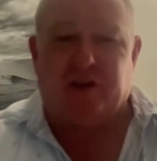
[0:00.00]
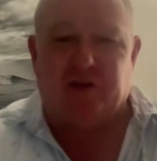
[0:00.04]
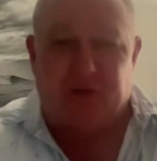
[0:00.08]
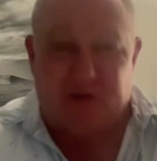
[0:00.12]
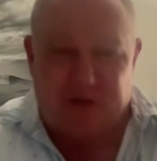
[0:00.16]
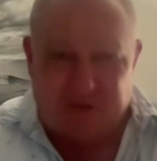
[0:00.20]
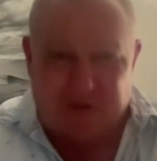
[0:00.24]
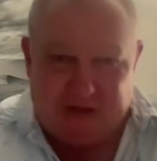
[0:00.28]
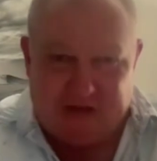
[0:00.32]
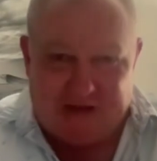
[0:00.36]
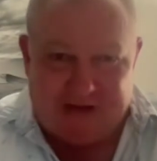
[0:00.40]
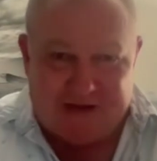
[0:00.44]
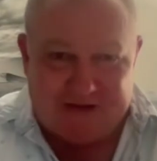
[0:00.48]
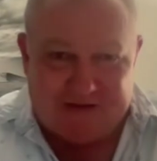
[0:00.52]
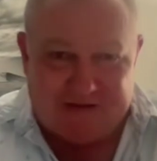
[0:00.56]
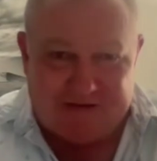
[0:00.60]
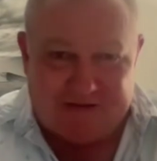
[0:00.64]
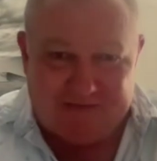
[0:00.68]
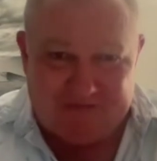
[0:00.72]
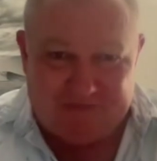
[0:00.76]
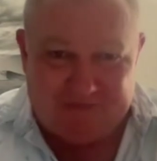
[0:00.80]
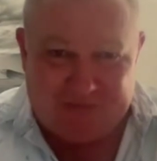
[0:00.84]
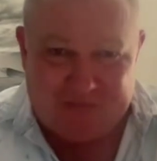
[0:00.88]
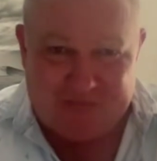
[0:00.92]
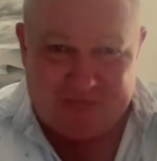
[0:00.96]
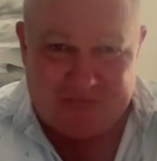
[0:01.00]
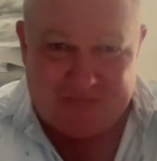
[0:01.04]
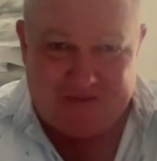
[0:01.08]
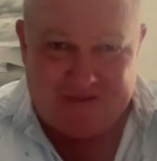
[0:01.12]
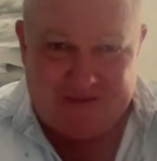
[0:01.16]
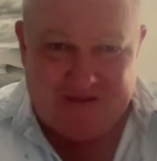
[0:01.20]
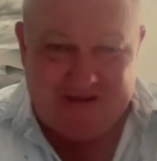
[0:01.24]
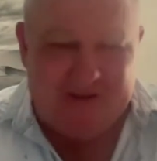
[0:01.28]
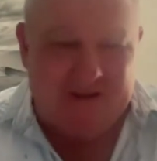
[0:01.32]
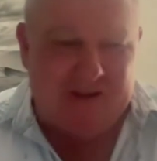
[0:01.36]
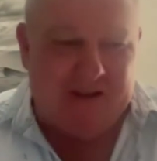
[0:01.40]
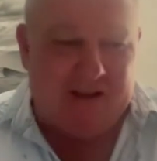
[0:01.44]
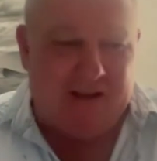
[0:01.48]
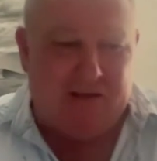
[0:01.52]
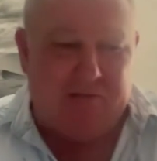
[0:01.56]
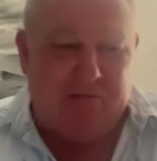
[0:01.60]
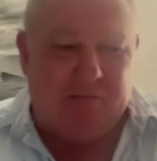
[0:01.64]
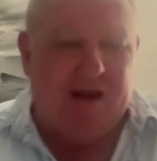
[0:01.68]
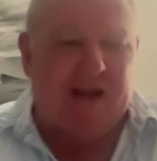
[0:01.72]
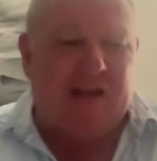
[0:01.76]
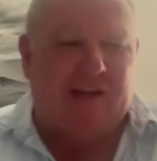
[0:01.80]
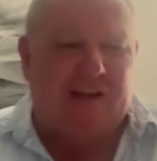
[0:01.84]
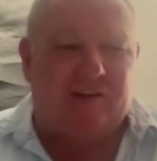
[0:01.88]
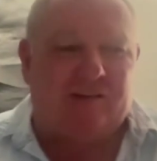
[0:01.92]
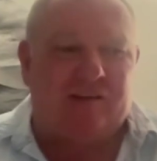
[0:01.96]
doing that. It
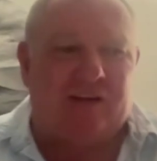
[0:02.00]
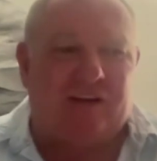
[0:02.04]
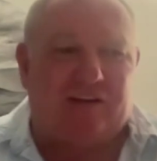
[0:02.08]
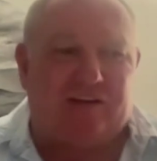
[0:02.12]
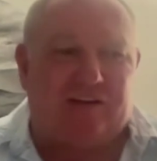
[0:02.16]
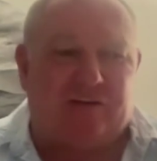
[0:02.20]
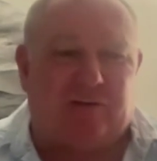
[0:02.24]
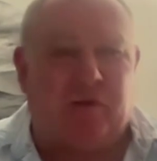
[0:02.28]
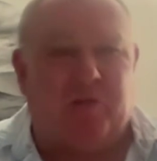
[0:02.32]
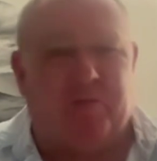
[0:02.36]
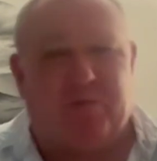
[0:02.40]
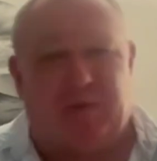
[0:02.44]
makes sense from